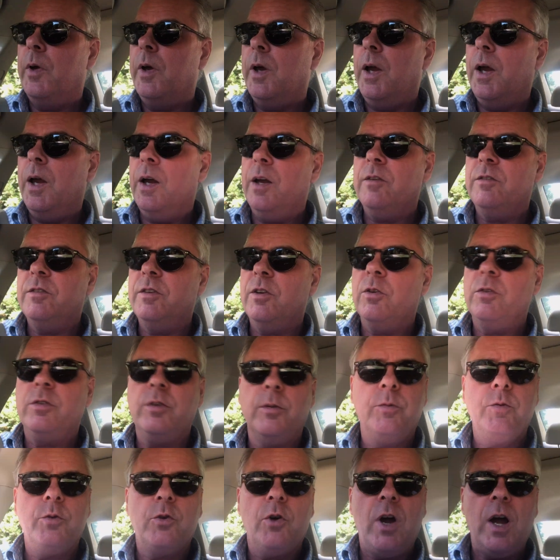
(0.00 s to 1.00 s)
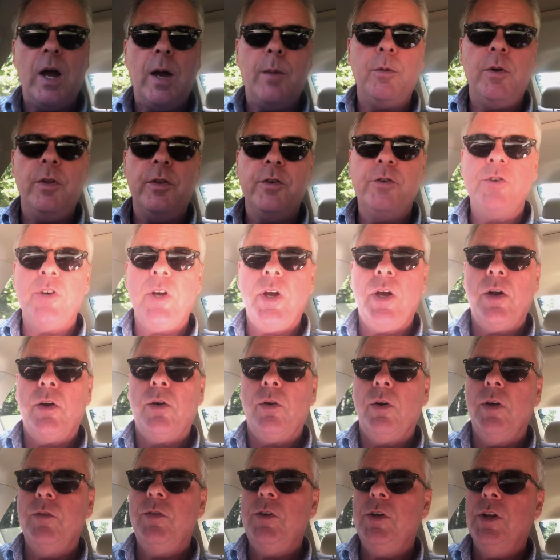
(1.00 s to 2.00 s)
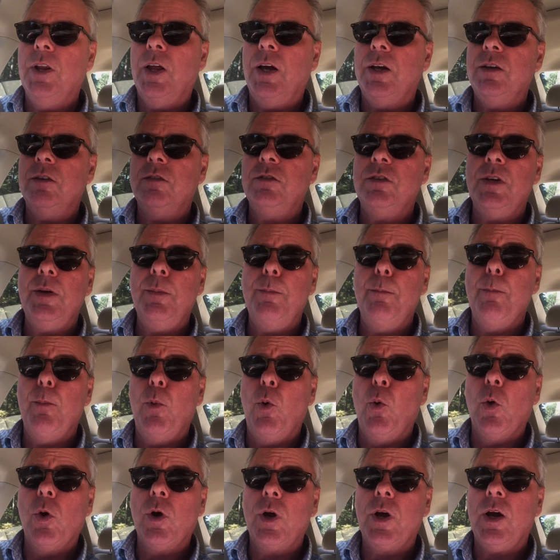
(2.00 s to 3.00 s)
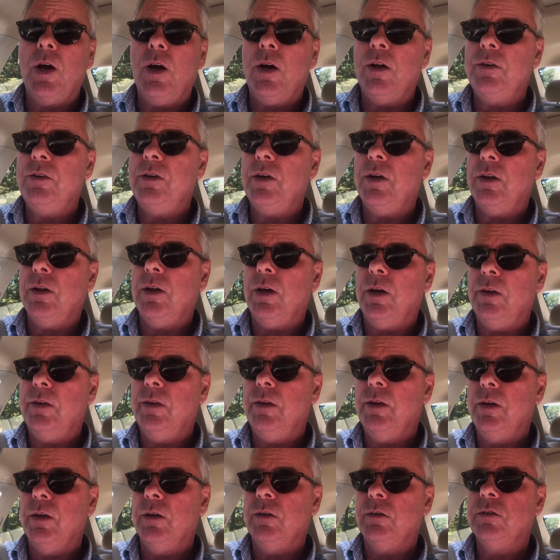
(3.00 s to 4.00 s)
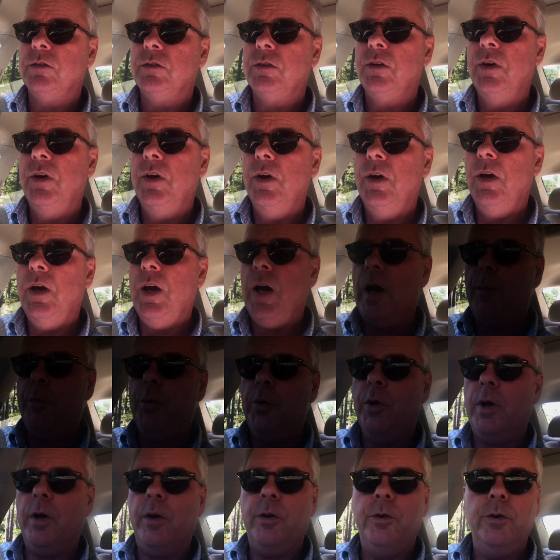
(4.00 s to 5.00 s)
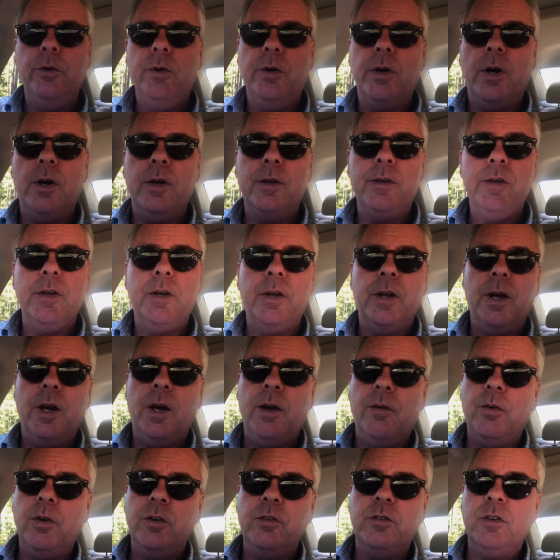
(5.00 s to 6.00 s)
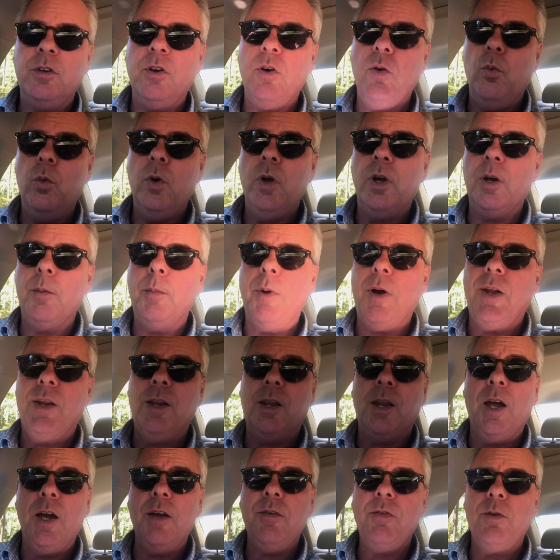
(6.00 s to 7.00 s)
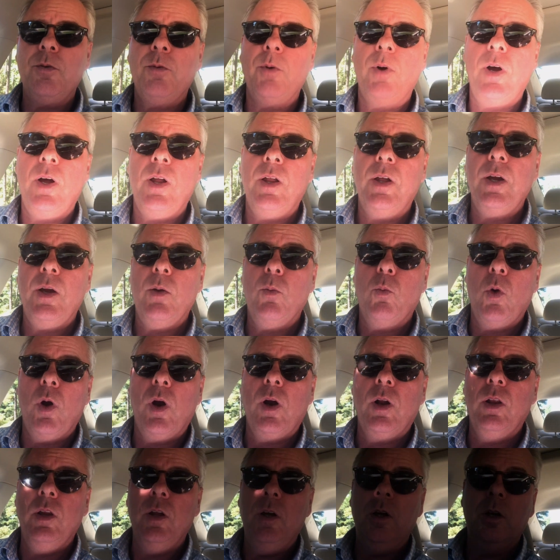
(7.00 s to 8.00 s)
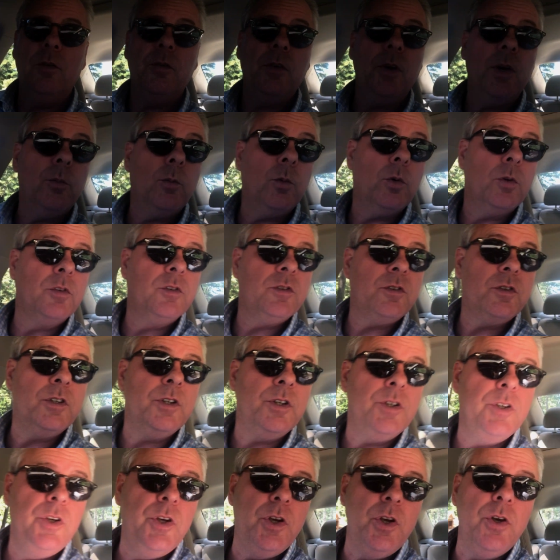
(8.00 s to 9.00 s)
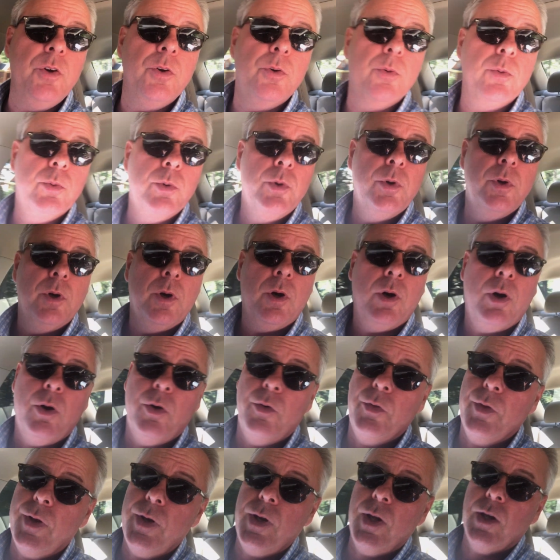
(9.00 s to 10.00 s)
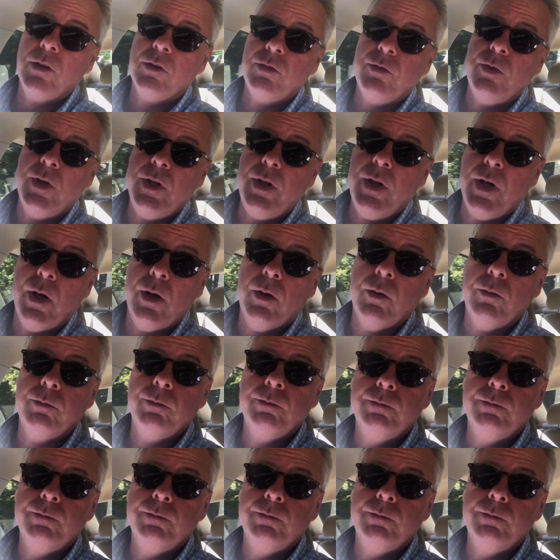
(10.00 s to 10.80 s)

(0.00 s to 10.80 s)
and consider subscribing to the channel if you'd like to see more content like this. I put out new content every single week about life in Raleigh and where to live, and we'll see you on the next video.